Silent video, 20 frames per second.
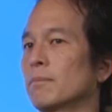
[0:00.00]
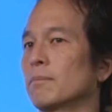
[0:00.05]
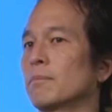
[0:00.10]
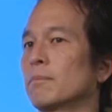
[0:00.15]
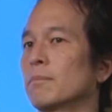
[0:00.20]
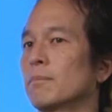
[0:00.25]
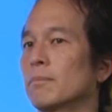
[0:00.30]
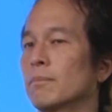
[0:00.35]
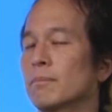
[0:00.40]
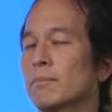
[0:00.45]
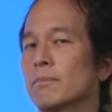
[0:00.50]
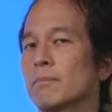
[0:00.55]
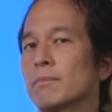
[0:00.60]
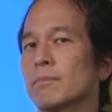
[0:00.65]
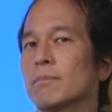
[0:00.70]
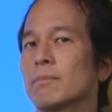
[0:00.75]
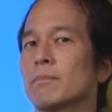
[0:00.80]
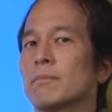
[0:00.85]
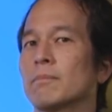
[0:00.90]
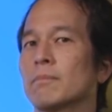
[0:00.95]

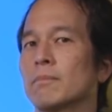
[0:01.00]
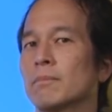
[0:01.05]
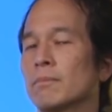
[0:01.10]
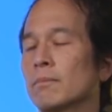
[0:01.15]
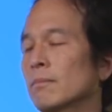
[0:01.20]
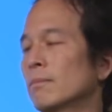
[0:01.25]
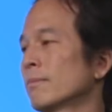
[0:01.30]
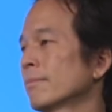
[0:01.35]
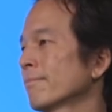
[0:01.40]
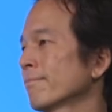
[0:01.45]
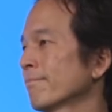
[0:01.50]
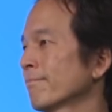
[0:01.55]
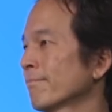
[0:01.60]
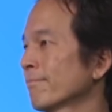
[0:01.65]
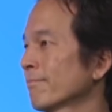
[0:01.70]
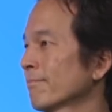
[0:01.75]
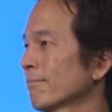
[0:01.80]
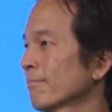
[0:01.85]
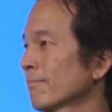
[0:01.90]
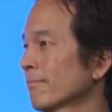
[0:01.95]

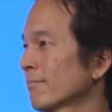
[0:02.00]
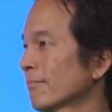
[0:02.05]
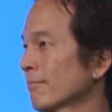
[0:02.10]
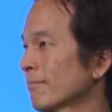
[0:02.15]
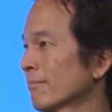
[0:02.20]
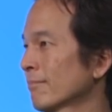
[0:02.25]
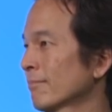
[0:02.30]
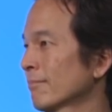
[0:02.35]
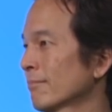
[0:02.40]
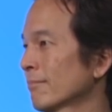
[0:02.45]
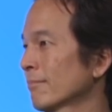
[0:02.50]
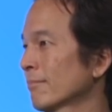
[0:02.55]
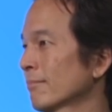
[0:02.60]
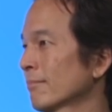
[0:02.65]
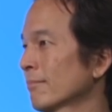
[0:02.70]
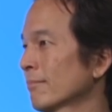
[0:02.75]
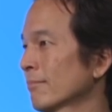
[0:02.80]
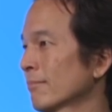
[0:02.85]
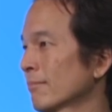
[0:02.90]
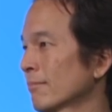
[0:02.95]

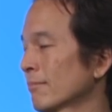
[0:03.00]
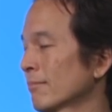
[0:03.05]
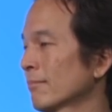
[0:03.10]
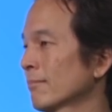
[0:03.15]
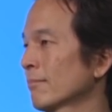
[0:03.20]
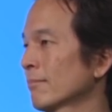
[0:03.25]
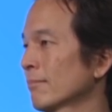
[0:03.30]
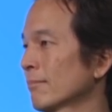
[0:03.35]
This person isn't speaking.